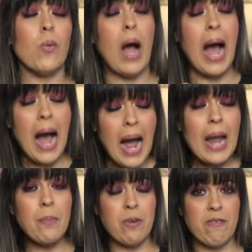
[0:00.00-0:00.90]

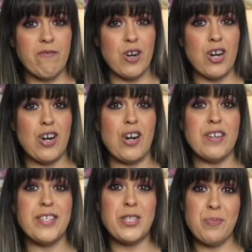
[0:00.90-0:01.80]
I prefer
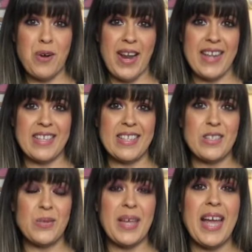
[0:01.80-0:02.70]
sprays.
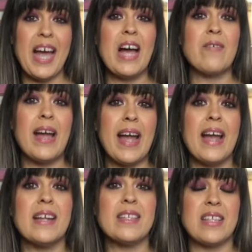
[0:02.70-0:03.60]
So they have
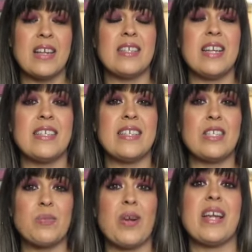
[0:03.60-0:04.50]
hand sanitizing
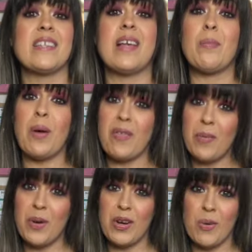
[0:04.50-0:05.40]
sprays at Bath &
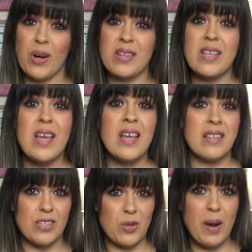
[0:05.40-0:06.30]
Body Works.
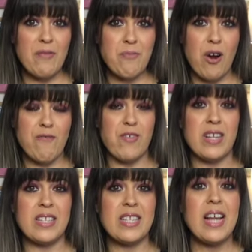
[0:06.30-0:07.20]
These are my
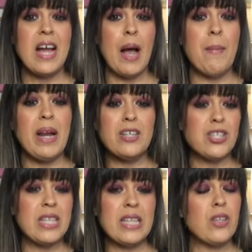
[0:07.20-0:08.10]
preference. I just
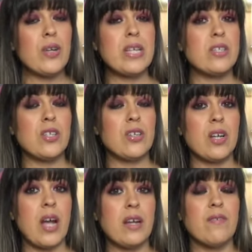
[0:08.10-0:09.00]
think that they're easier to
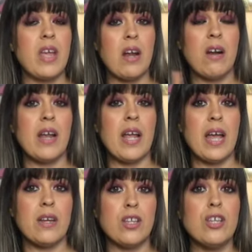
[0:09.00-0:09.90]
kind of carry
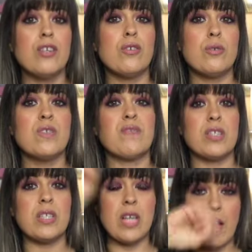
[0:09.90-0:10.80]
and use
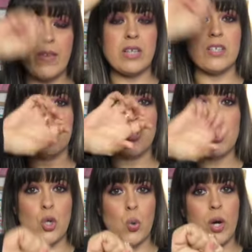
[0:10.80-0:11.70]
versus having to
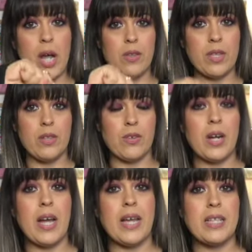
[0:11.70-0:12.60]
squirt out the other
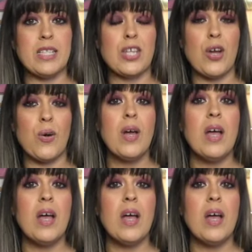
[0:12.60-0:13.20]
kind. So